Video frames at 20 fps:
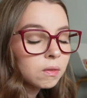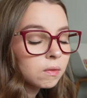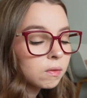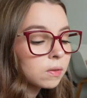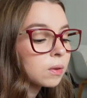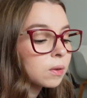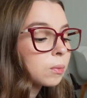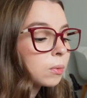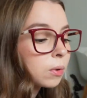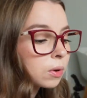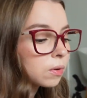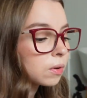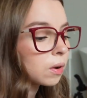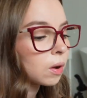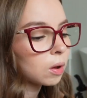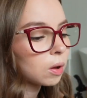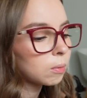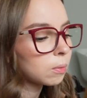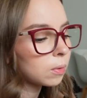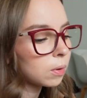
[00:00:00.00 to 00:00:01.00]
from which
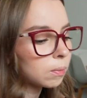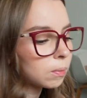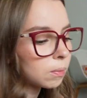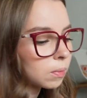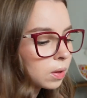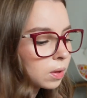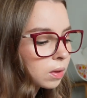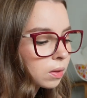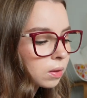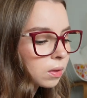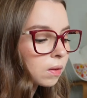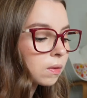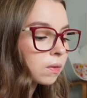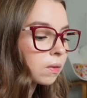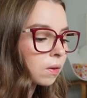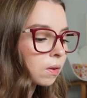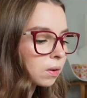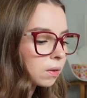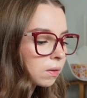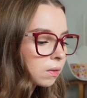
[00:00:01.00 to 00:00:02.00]
album this
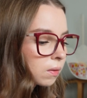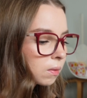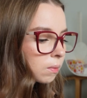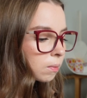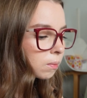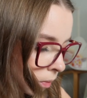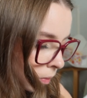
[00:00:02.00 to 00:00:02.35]
song is.